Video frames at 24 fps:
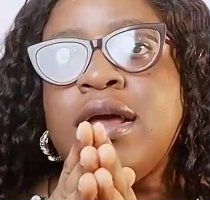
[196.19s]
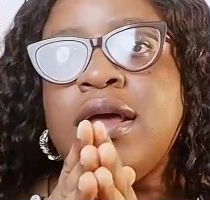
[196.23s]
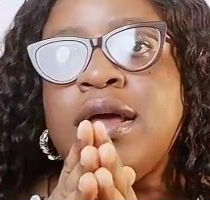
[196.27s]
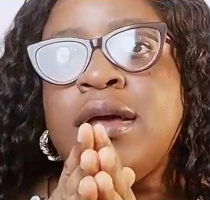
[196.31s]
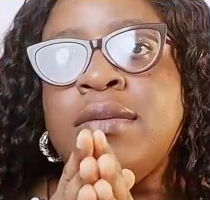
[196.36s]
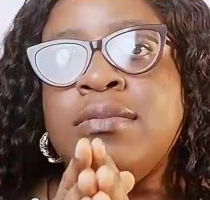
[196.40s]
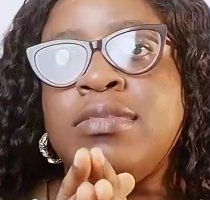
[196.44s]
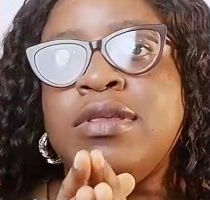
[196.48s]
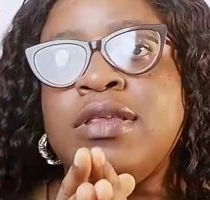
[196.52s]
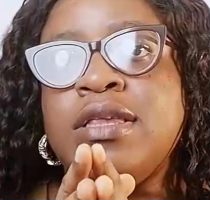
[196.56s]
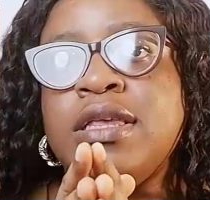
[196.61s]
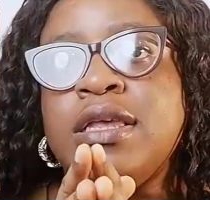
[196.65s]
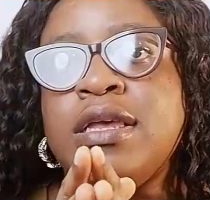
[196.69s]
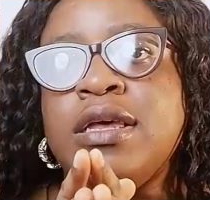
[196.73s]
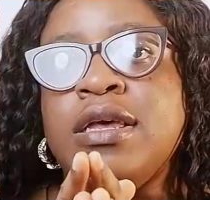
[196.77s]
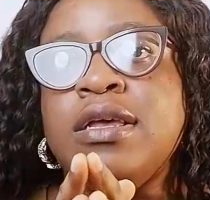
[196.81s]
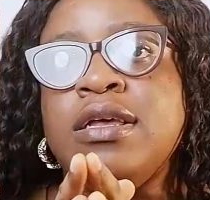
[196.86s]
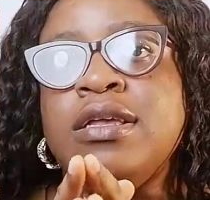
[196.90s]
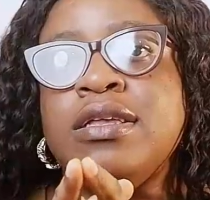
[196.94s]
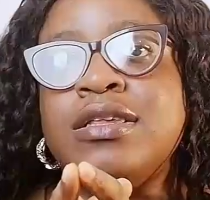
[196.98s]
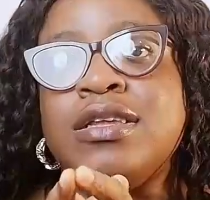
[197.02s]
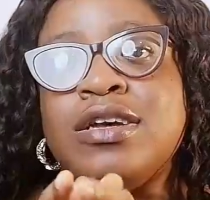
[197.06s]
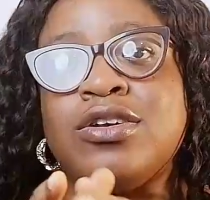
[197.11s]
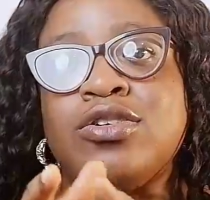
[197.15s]
MCA
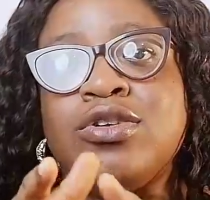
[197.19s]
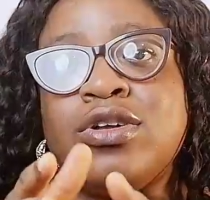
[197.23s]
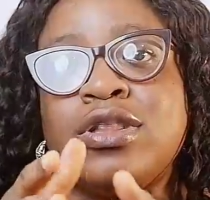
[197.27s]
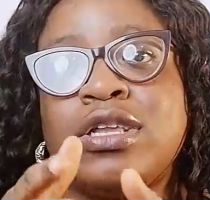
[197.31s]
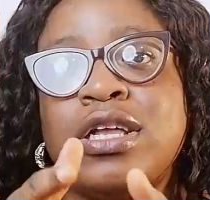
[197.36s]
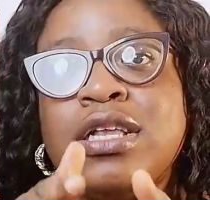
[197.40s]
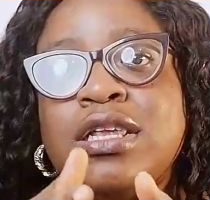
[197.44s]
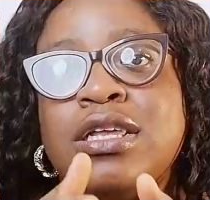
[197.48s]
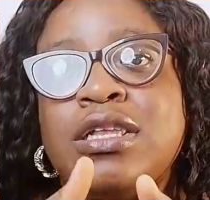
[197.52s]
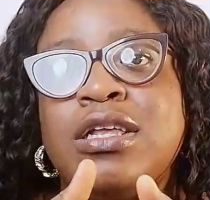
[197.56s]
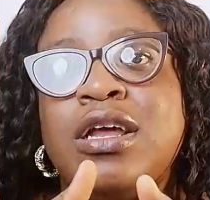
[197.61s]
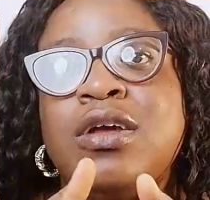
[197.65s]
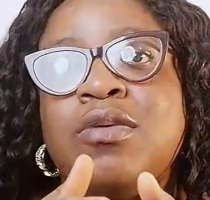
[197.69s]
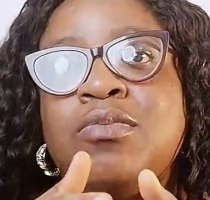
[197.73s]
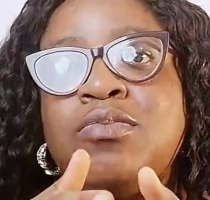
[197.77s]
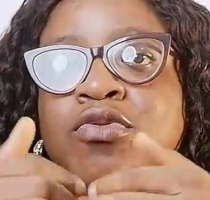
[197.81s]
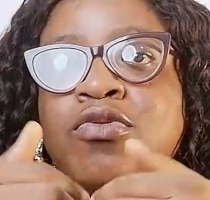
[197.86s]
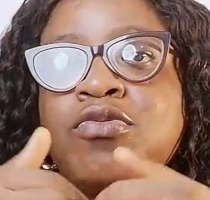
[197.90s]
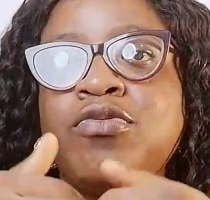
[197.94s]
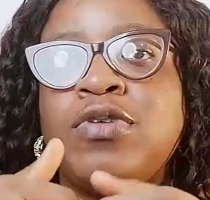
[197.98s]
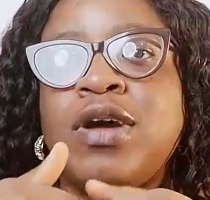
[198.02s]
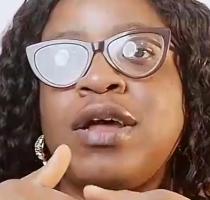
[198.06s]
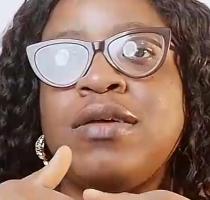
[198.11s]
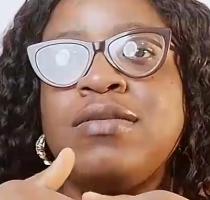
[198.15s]
in section 39
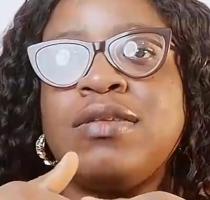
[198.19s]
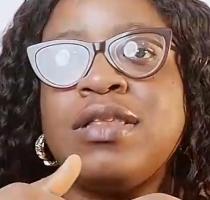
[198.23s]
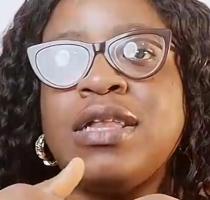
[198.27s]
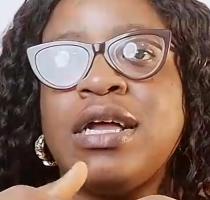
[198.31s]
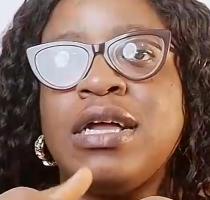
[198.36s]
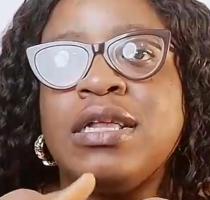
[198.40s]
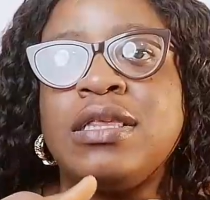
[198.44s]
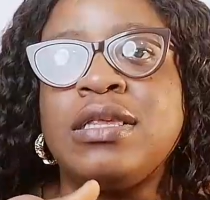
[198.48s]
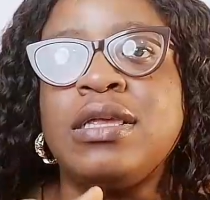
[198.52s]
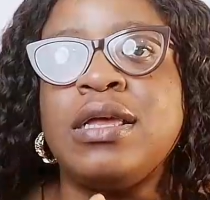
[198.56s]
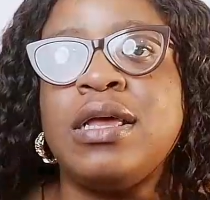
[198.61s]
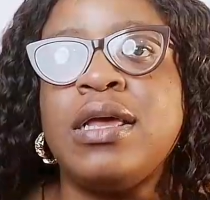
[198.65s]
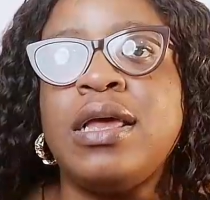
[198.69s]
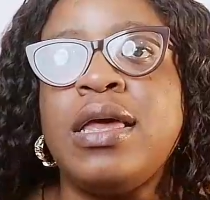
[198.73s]
provides that